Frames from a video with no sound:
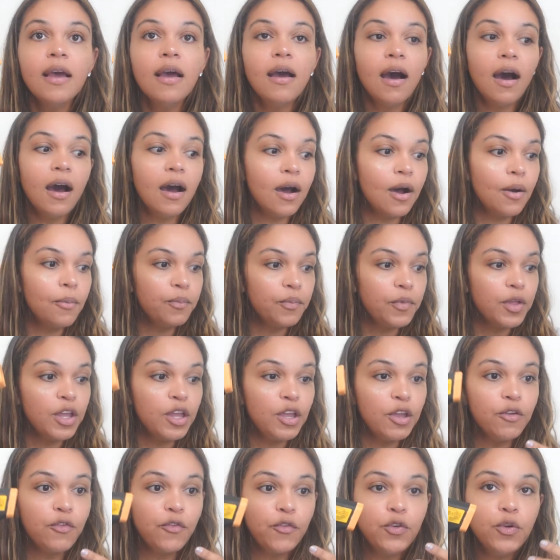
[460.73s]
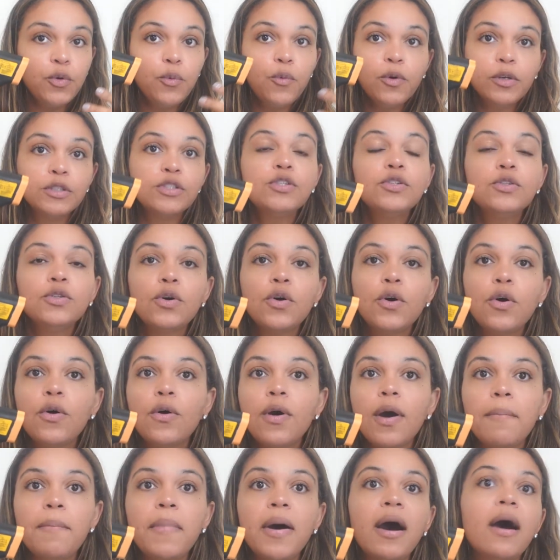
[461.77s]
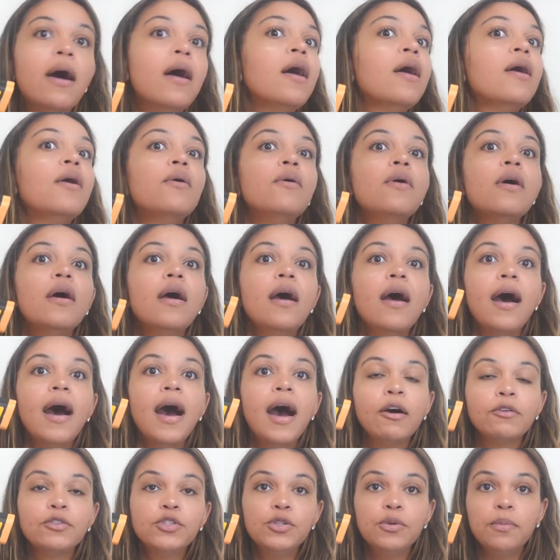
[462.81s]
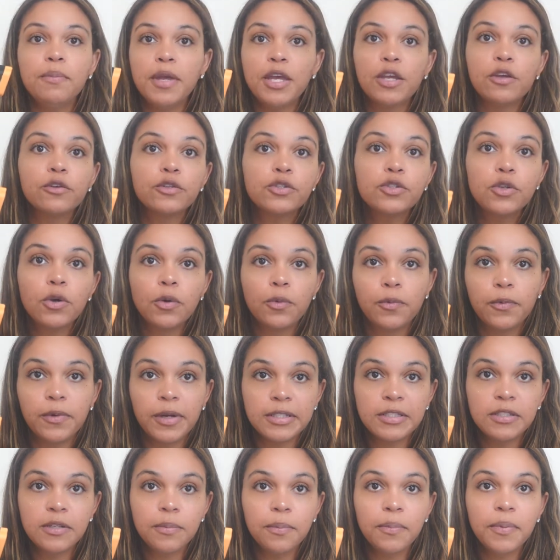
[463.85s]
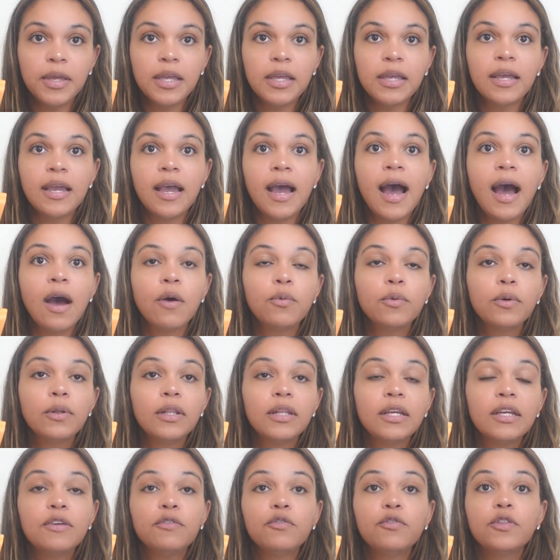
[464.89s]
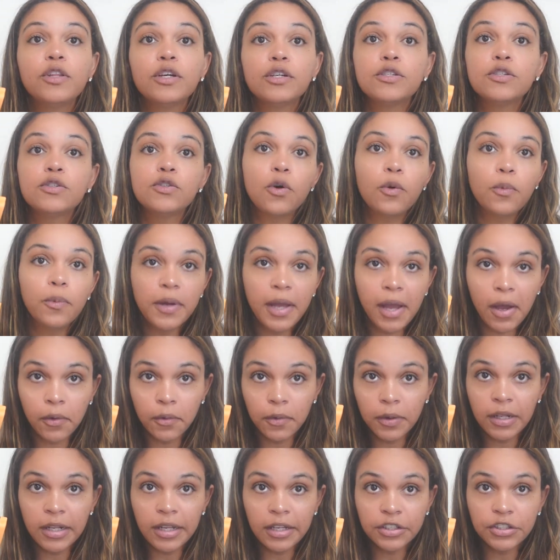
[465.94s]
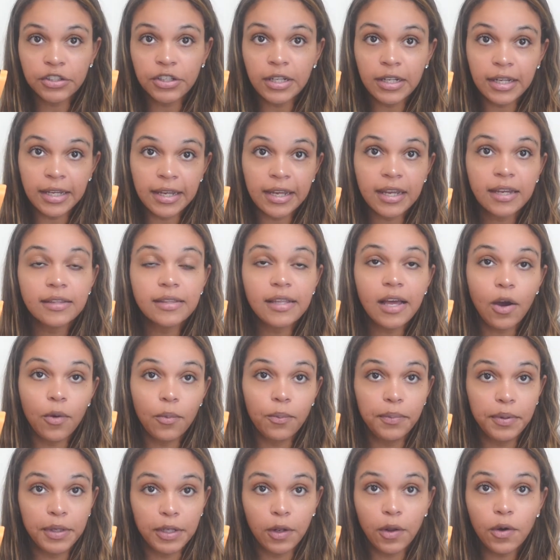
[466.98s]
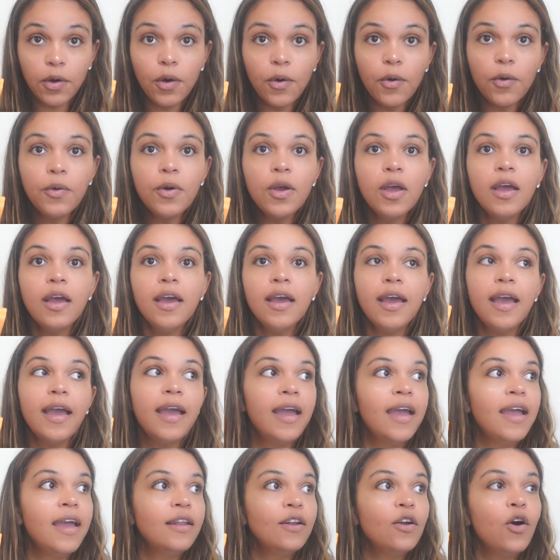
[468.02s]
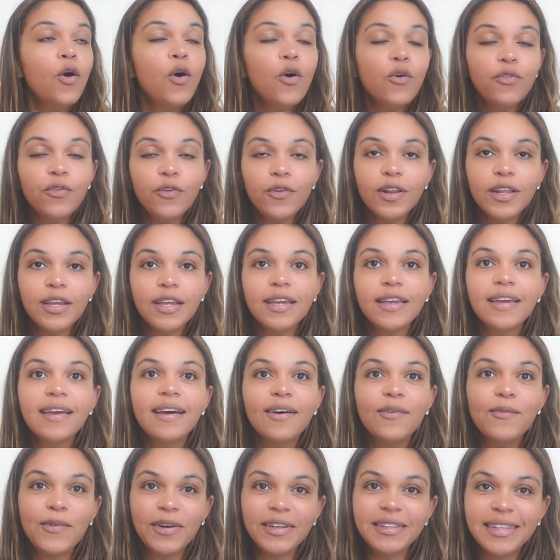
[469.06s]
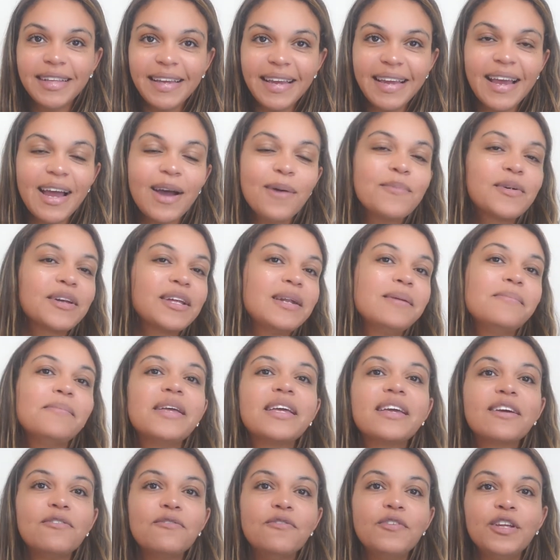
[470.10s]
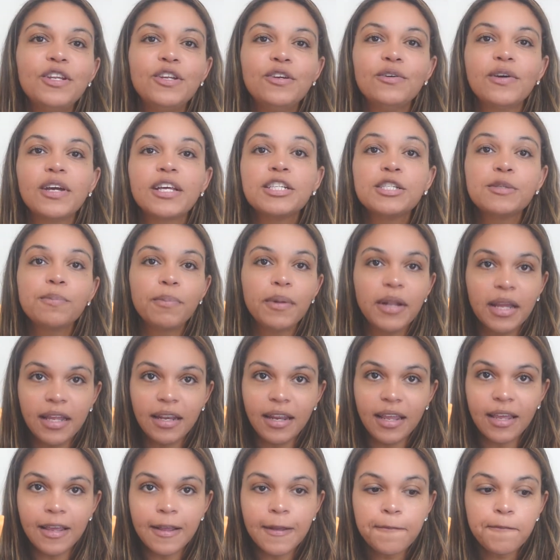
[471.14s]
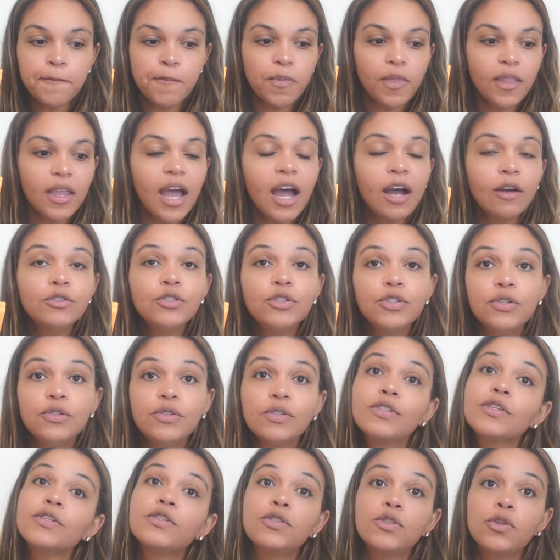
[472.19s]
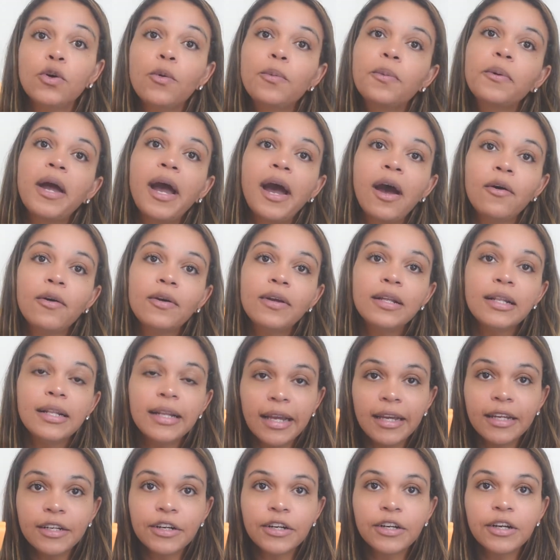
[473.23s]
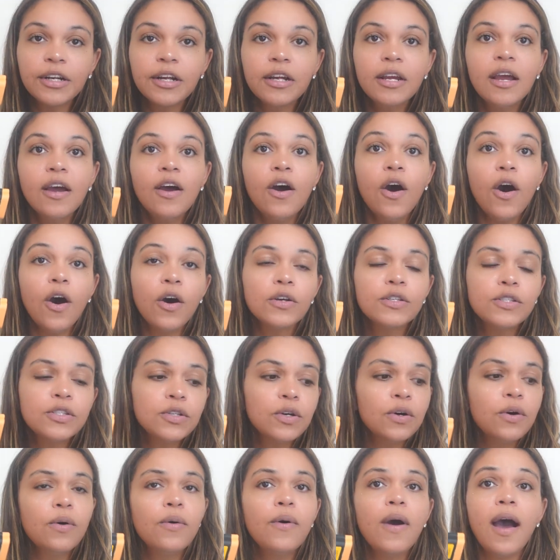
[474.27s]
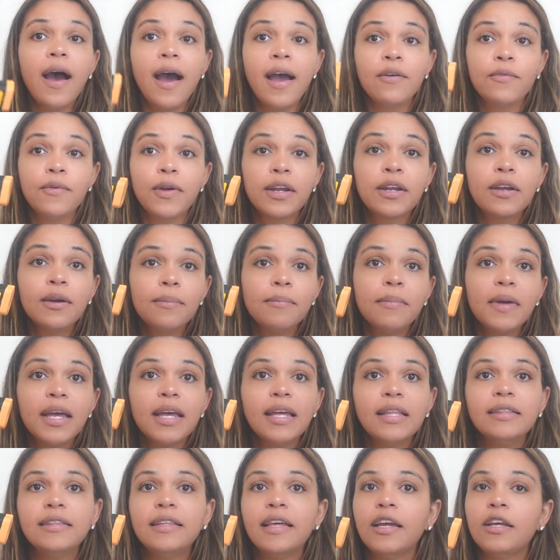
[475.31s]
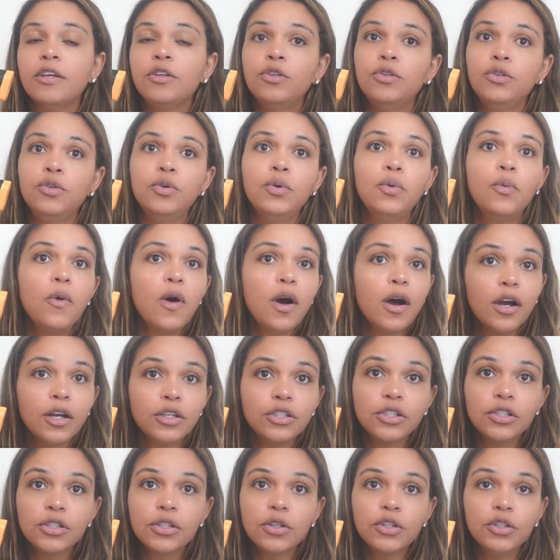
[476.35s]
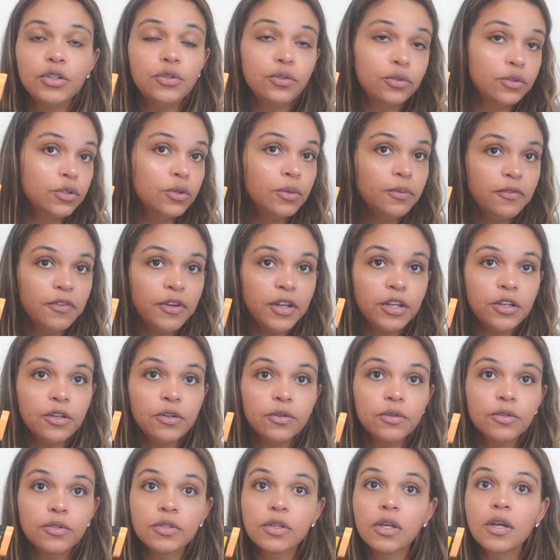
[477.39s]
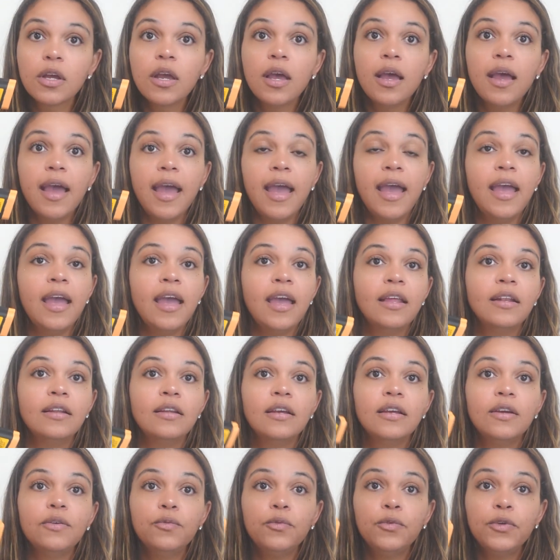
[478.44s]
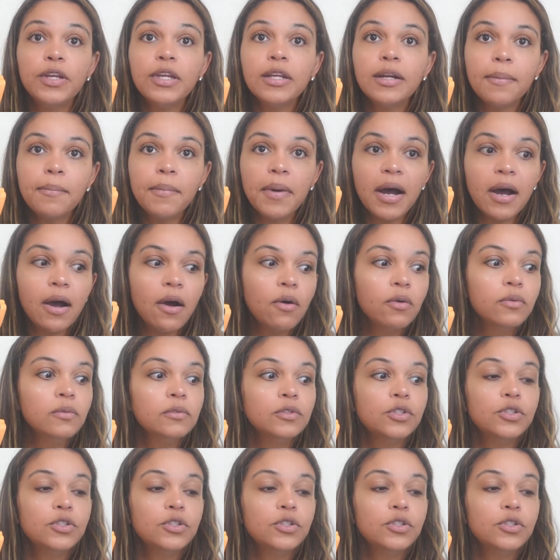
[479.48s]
If you want to know about how to make your soap recipe, I will leave the soap calculator link down below, and hopefully one day I'm gonna make a video explaining how to use the soap calculator. Also, I recommend that you watch YouTube videos and read about